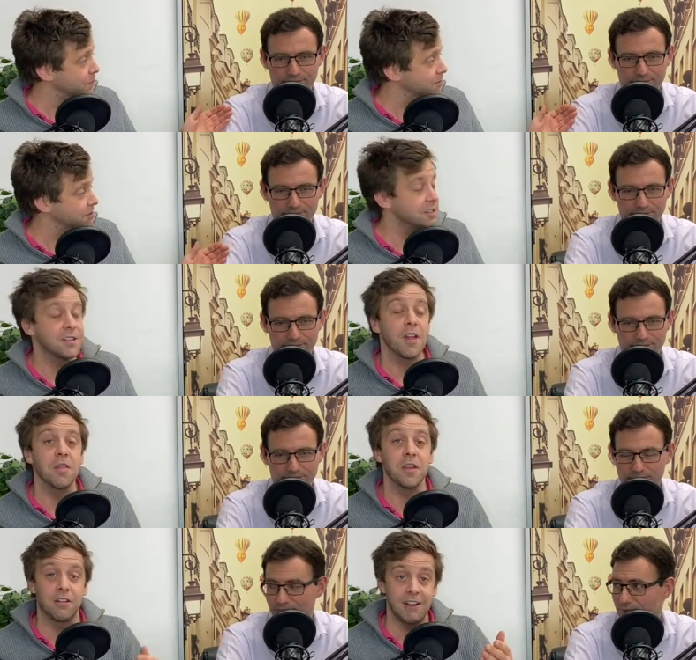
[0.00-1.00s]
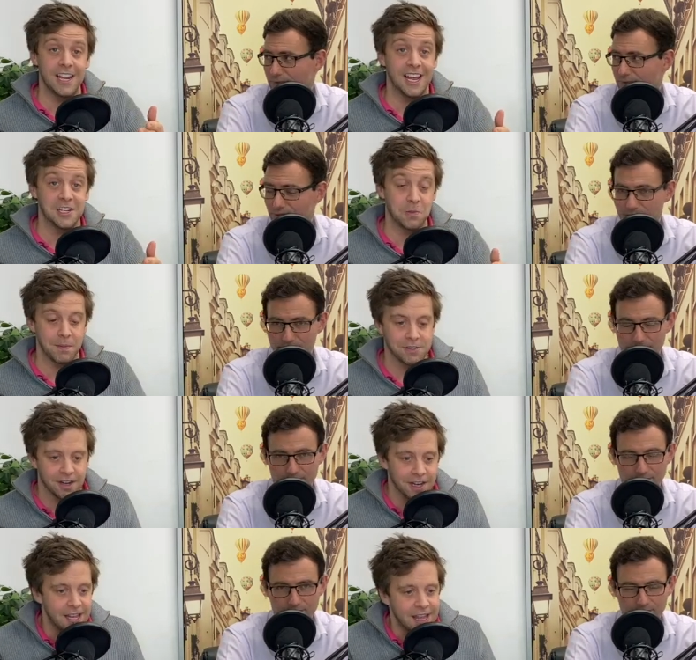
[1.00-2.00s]
Speaker 1: which is the Green Age
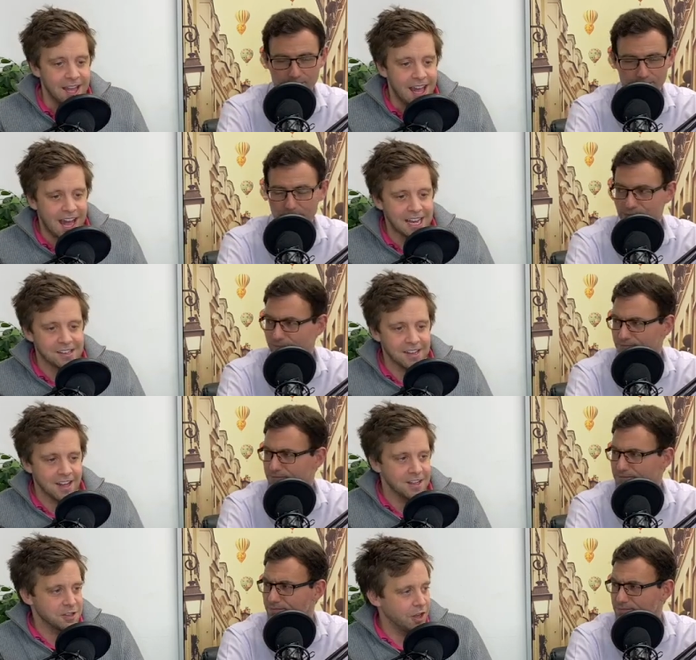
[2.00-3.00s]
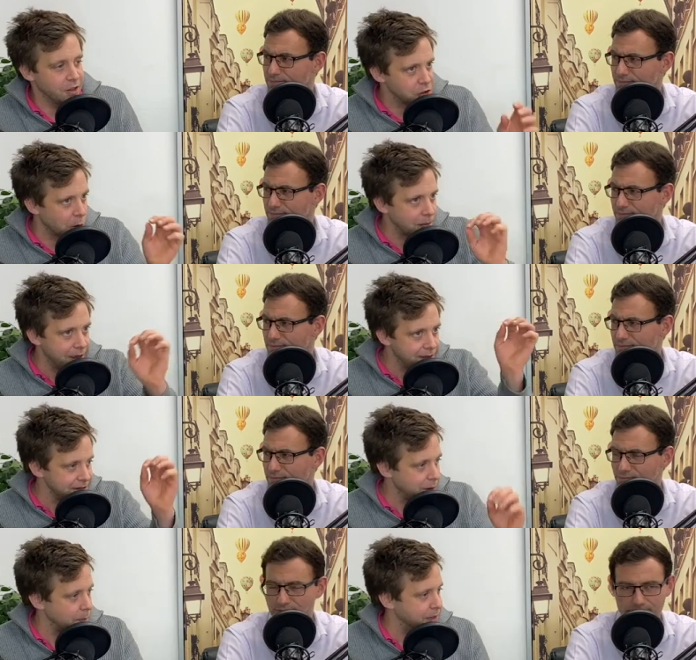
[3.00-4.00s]
website. And uh, at the top there, there's a
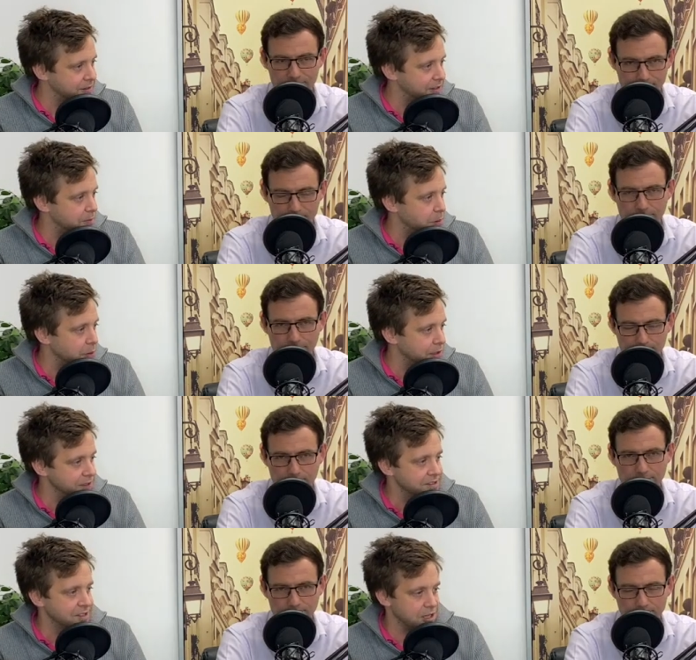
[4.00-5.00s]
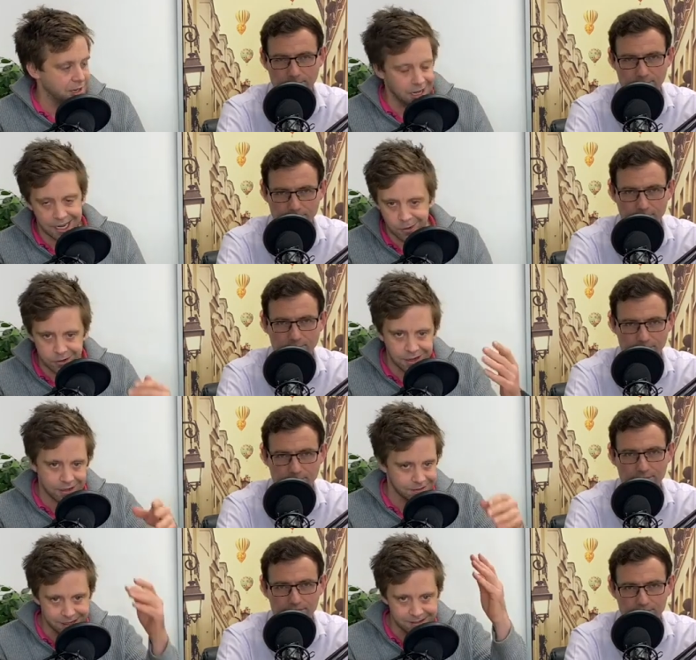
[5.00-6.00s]
little button that says podcast, and you click on,
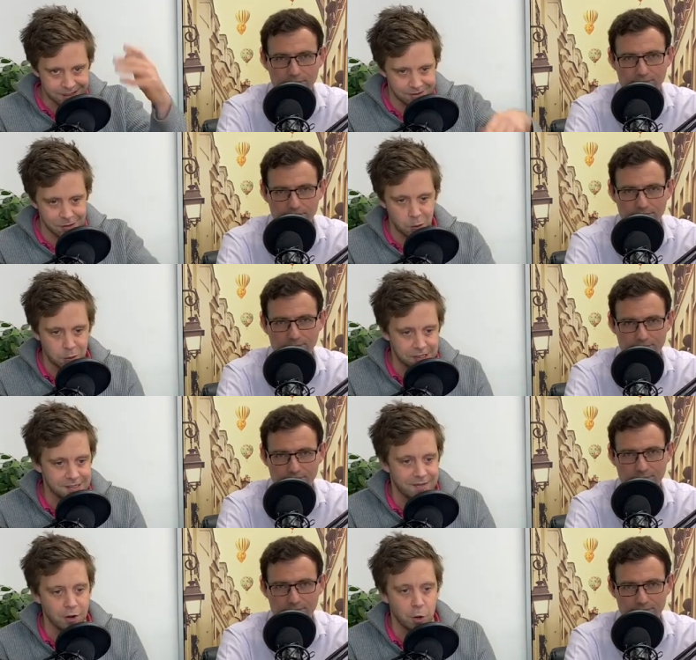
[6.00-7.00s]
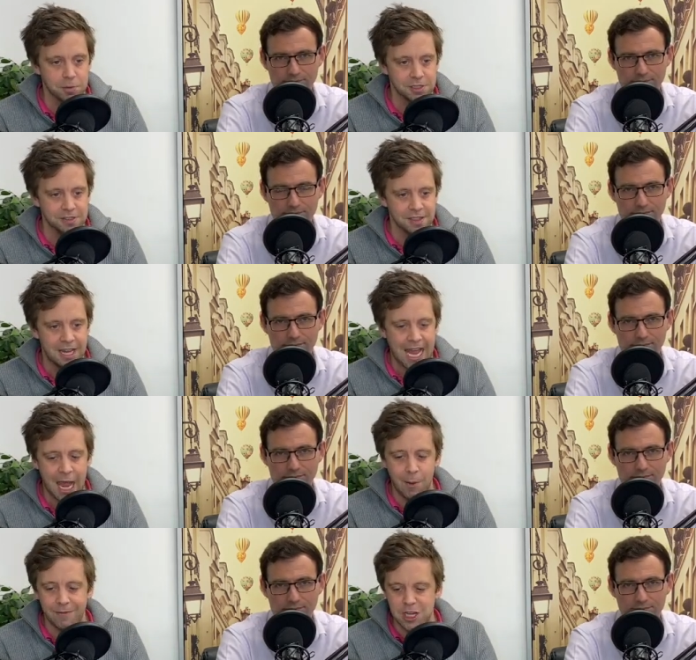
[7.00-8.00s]
and it gives you all these different options. However,